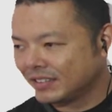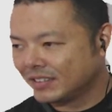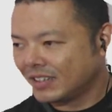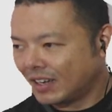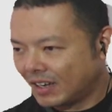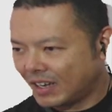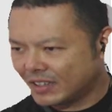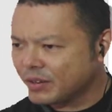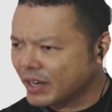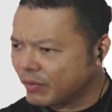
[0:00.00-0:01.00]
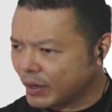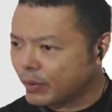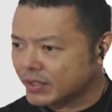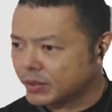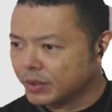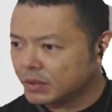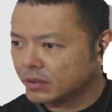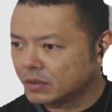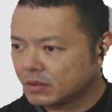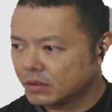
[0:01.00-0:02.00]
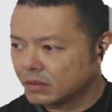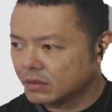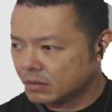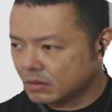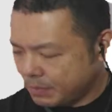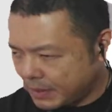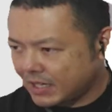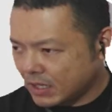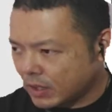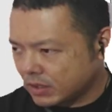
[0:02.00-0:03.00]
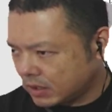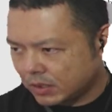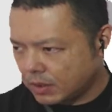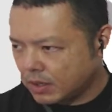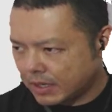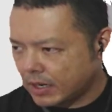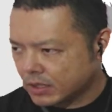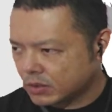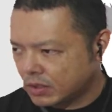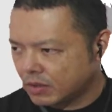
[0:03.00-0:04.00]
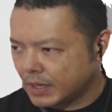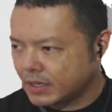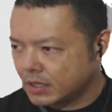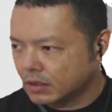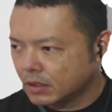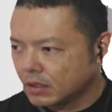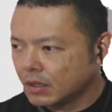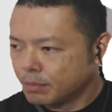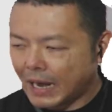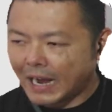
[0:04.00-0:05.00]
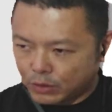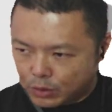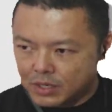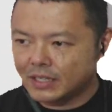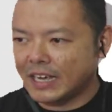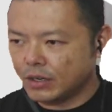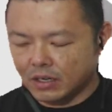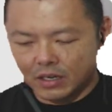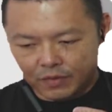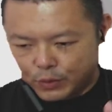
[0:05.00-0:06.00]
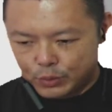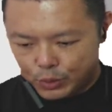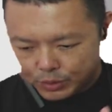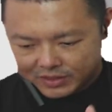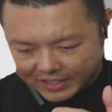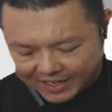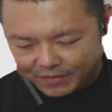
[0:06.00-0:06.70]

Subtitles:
I think you can request though. I mean that's what the ex-student of mine did. But I told her that if you don't take